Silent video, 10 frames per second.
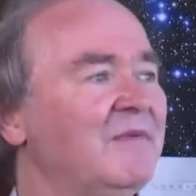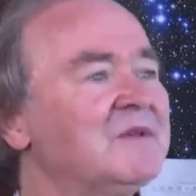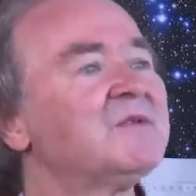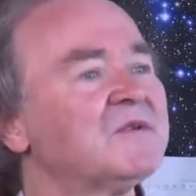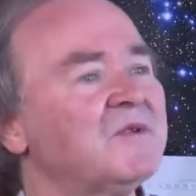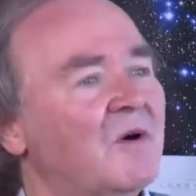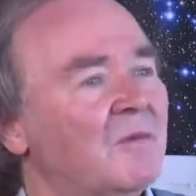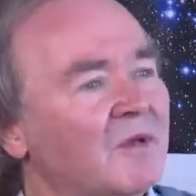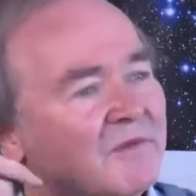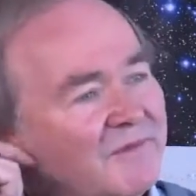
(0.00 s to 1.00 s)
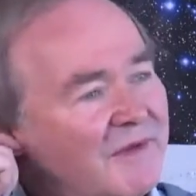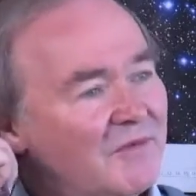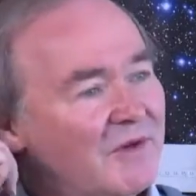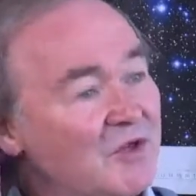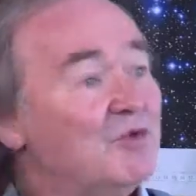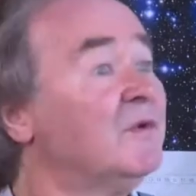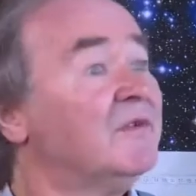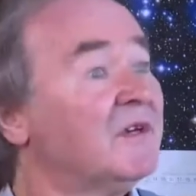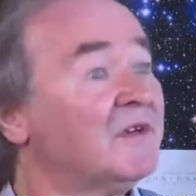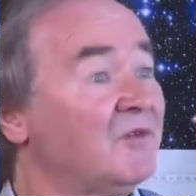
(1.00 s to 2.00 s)
this ensemble of different
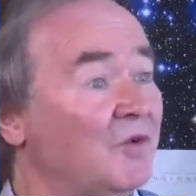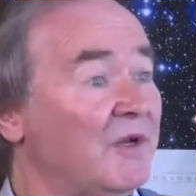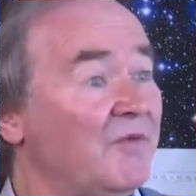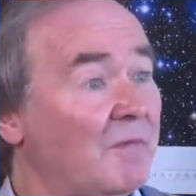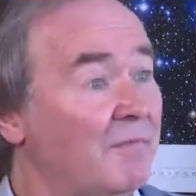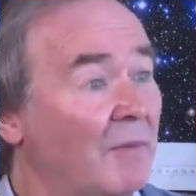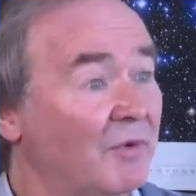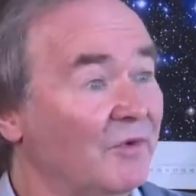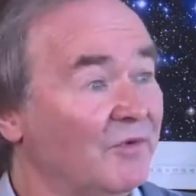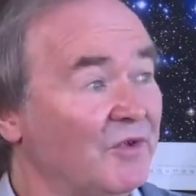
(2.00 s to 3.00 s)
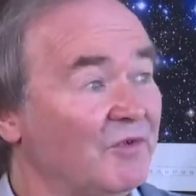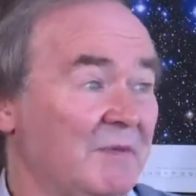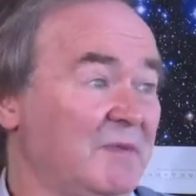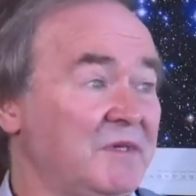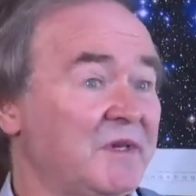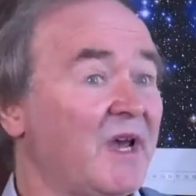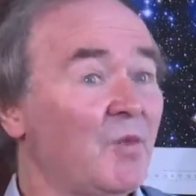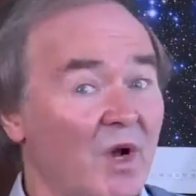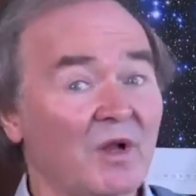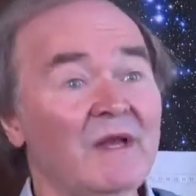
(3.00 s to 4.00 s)
universes or different bubbles, you simply say,
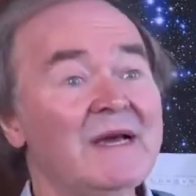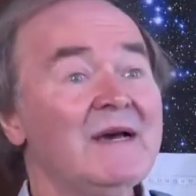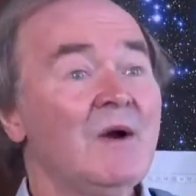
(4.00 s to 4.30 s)
well,